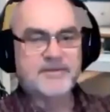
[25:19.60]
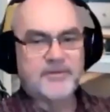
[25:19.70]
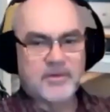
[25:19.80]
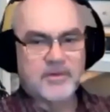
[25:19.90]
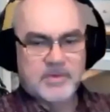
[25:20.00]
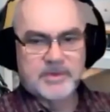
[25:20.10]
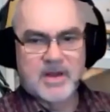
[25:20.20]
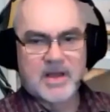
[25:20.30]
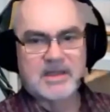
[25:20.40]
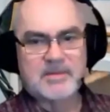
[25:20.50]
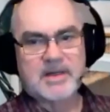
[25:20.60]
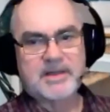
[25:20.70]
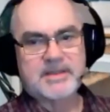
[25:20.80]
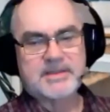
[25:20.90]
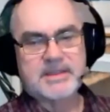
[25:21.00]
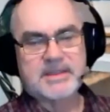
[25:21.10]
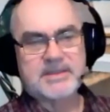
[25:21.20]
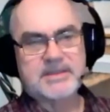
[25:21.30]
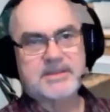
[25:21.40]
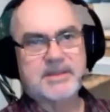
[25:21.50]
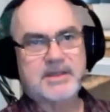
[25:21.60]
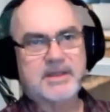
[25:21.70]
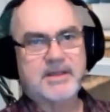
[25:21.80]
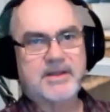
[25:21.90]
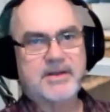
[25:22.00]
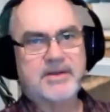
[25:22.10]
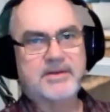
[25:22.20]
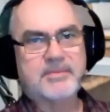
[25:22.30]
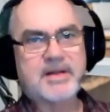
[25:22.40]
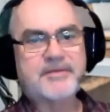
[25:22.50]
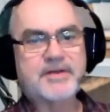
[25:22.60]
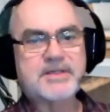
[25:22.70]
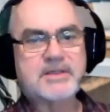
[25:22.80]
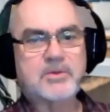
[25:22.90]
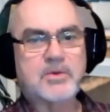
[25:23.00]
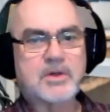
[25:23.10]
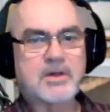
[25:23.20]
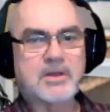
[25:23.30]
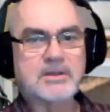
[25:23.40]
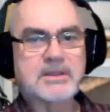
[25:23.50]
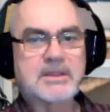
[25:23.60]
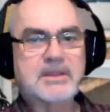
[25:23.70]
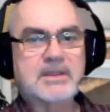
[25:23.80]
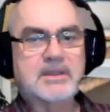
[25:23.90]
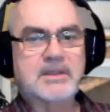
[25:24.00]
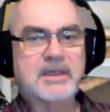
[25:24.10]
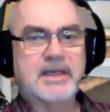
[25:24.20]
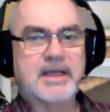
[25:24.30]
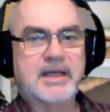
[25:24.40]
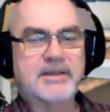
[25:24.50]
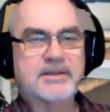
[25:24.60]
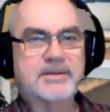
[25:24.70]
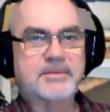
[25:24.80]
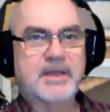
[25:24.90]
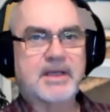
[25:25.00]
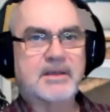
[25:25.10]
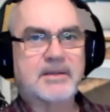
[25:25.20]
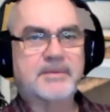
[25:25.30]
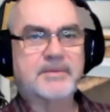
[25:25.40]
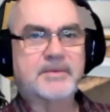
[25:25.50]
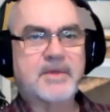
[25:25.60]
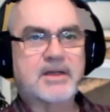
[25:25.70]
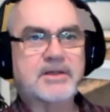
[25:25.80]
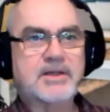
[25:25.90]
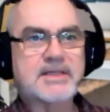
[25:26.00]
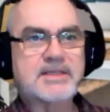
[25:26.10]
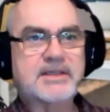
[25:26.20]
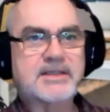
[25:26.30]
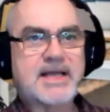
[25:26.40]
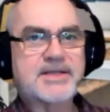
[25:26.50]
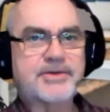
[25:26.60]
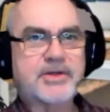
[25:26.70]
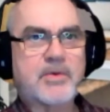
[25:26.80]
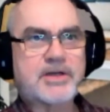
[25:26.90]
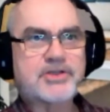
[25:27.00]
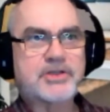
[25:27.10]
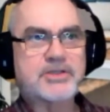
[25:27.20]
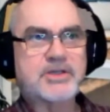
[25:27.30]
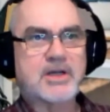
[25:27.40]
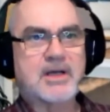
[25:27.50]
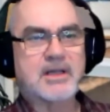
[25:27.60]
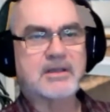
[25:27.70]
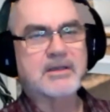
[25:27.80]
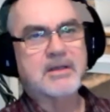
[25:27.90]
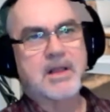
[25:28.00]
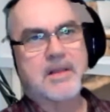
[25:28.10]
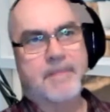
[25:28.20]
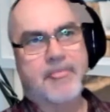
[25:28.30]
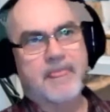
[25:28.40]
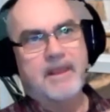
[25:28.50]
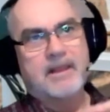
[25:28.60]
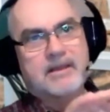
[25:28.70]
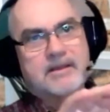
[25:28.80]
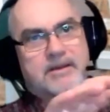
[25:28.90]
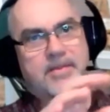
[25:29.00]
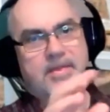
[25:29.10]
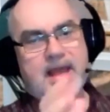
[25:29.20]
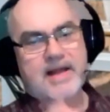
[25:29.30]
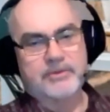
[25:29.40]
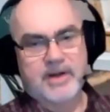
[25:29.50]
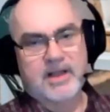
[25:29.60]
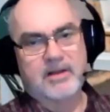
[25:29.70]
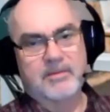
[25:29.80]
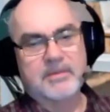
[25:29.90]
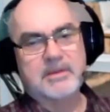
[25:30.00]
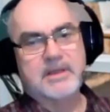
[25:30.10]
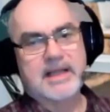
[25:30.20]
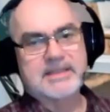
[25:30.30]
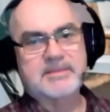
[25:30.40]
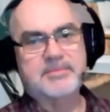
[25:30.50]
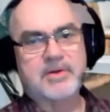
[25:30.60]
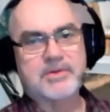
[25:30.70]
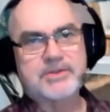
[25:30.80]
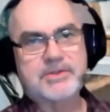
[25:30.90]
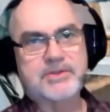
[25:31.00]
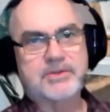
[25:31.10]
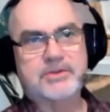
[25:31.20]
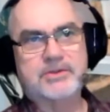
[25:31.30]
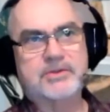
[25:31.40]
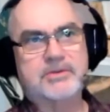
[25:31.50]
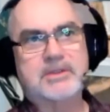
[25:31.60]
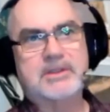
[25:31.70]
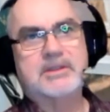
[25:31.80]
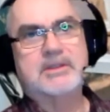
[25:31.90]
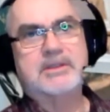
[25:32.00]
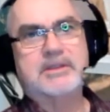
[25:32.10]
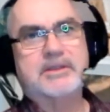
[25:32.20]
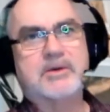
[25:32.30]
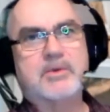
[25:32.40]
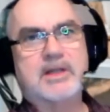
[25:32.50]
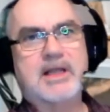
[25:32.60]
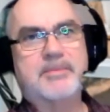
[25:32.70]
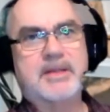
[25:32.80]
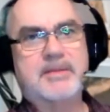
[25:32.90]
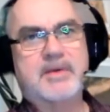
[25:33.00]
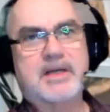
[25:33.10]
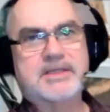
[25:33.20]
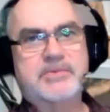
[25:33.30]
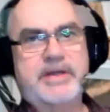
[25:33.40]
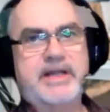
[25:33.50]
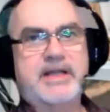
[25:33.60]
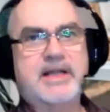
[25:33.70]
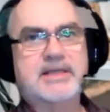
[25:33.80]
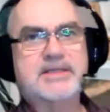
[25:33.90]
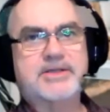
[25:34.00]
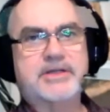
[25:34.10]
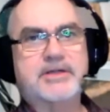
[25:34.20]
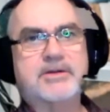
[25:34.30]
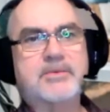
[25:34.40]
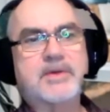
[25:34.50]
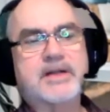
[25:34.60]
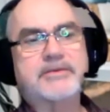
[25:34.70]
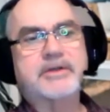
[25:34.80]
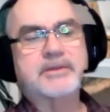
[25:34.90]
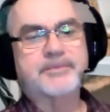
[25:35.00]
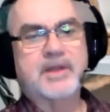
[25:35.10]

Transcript: folks, what we're talking about is the metaphysical world, and Dr. Lesley is answering questions on that realm, as opposed to, will I meet my sweetie next year or whatever.